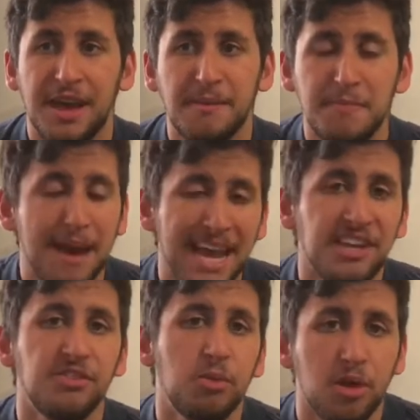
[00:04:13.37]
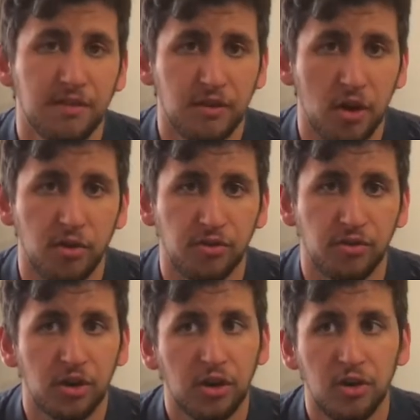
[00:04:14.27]
many pages worth of
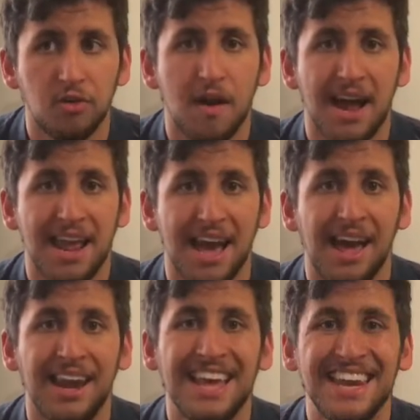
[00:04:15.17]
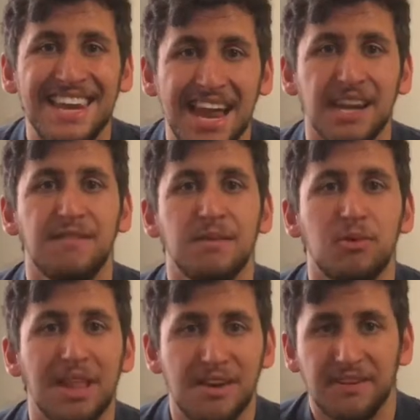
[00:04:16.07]
notes you write out, none of them
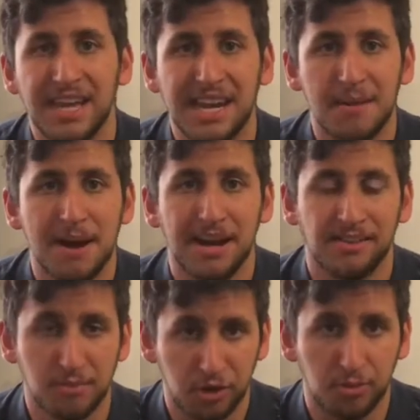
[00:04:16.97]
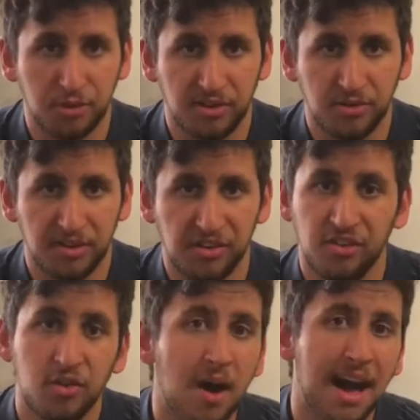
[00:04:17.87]
will ever get any marks for multiple choice
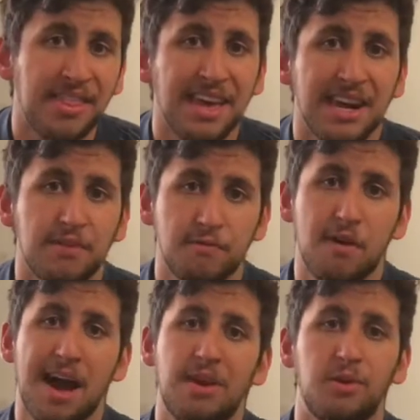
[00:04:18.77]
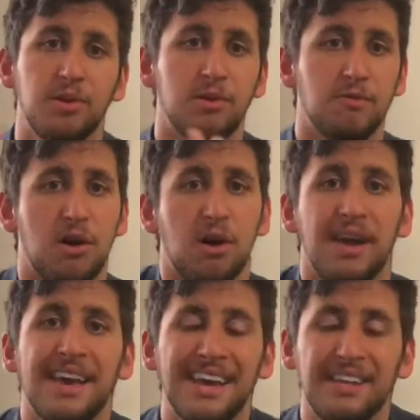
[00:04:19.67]
questions. You either get it right or you're wrong.
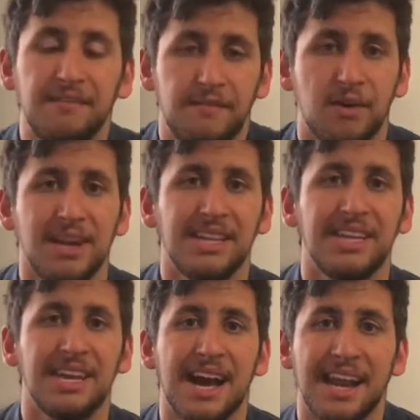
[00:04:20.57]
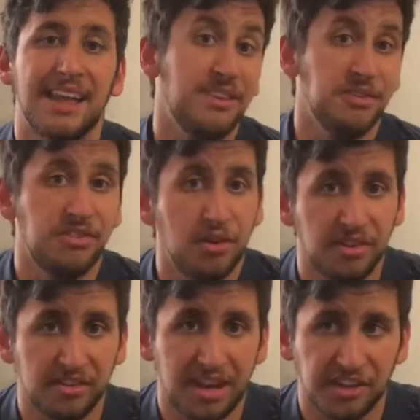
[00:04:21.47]
It is very clear cut and there is no
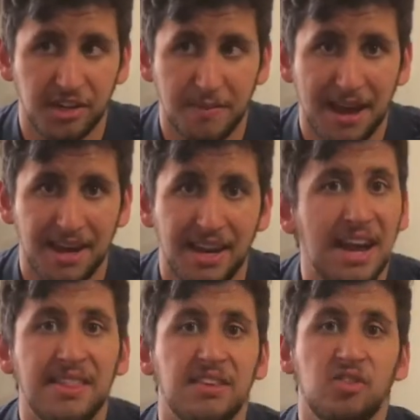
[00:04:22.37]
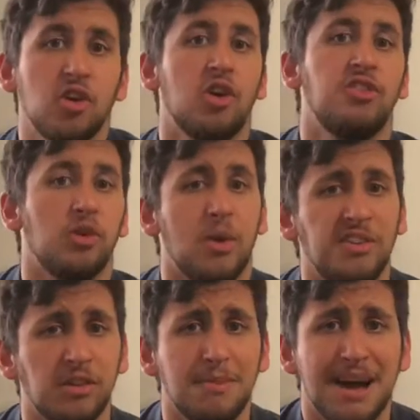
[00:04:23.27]
discussion about it. There's no
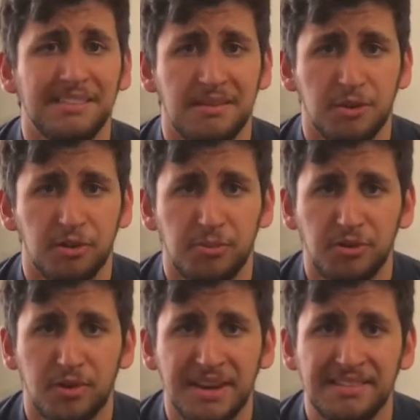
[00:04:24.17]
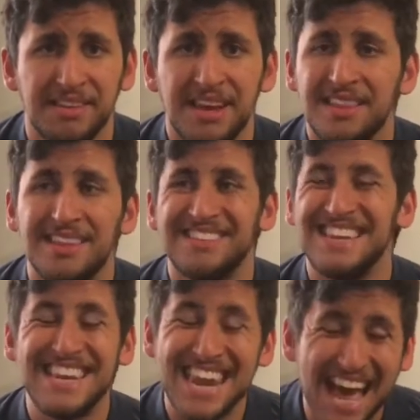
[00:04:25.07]
consequential marks in multiple choice. There's
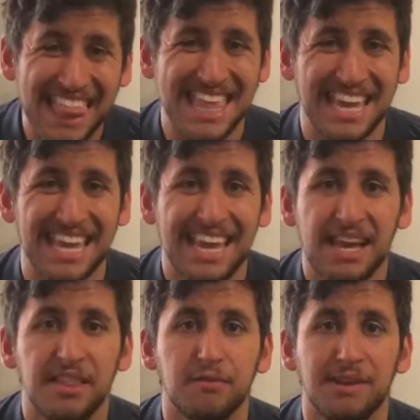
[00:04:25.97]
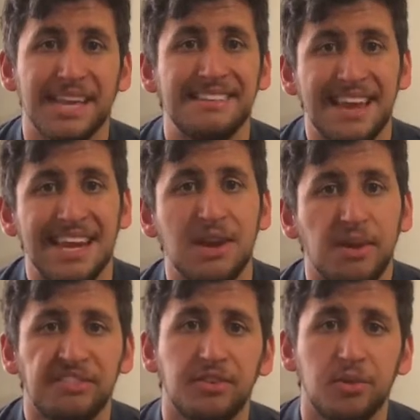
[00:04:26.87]
nothing that relates any
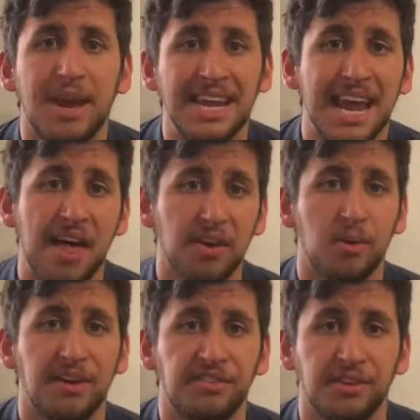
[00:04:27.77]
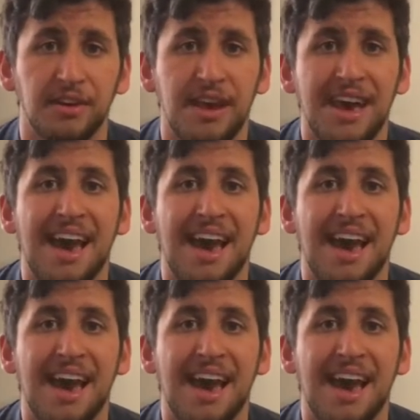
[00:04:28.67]
question to any other question.